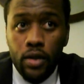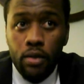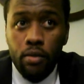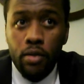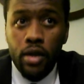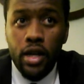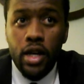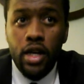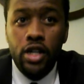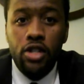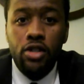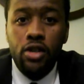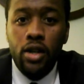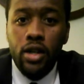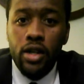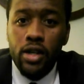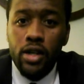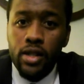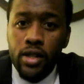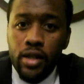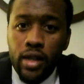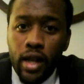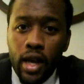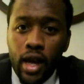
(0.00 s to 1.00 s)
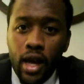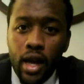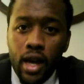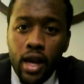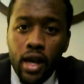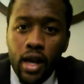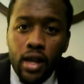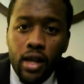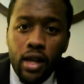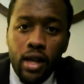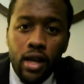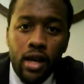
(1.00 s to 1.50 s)
Because you
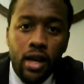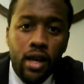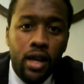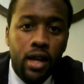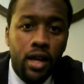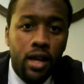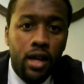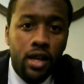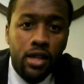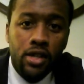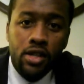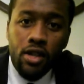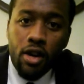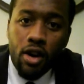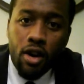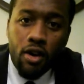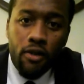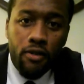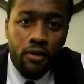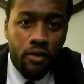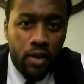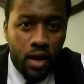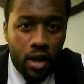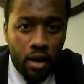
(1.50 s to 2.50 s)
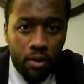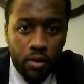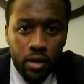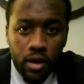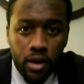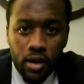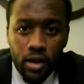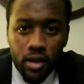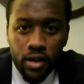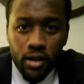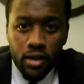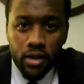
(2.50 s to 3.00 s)
understand it's all
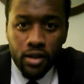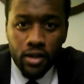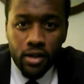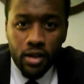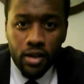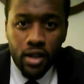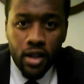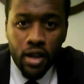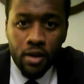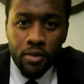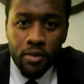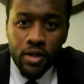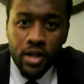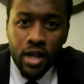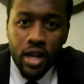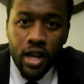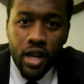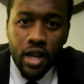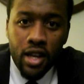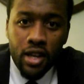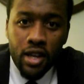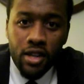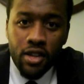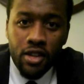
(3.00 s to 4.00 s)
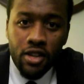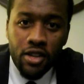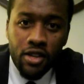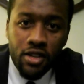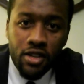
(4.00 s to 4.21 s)
family. You know what I'm saying?